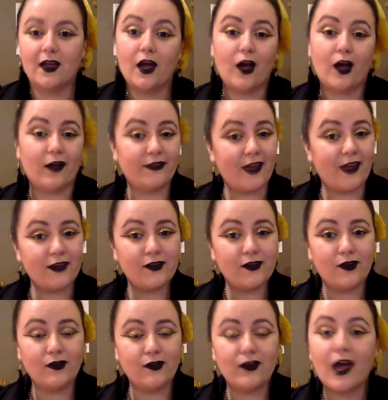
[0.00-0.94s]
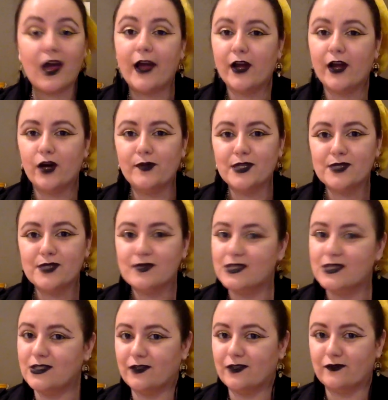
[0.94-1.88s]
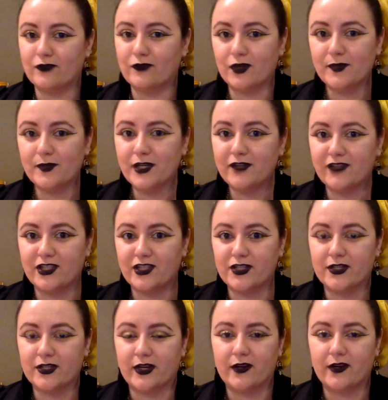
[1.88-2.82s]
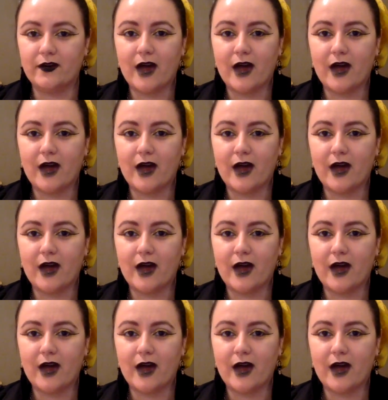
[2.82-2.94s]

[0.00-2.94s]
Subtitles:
On that note, I hope this was an informative intro,